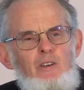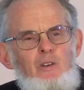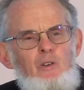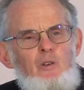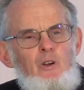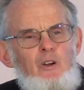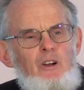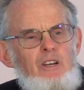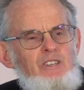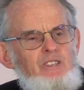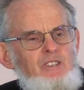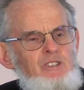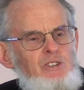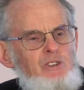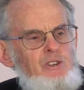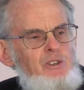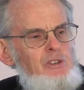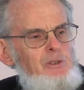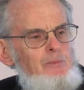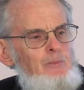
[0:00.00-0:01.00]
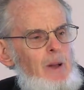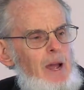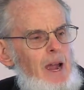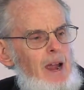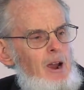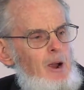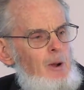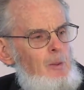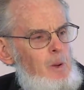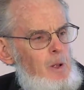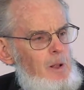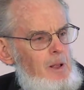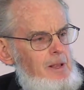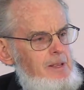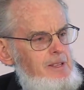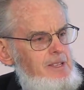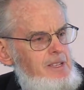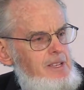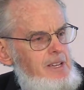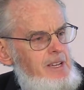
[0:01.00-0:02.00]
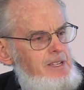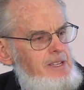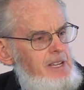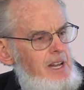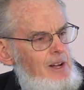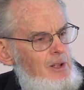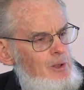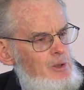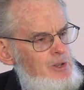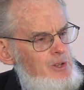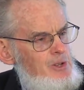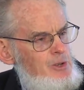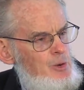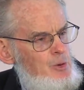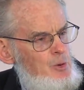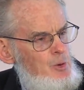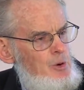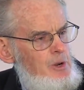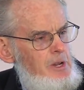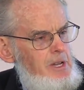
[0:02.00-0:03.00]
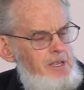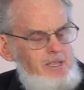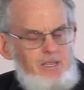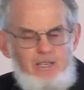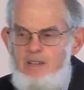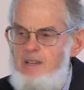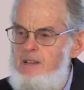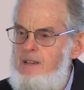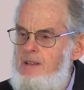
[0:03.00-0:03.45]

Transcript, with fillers: Christ used parables. He told stories.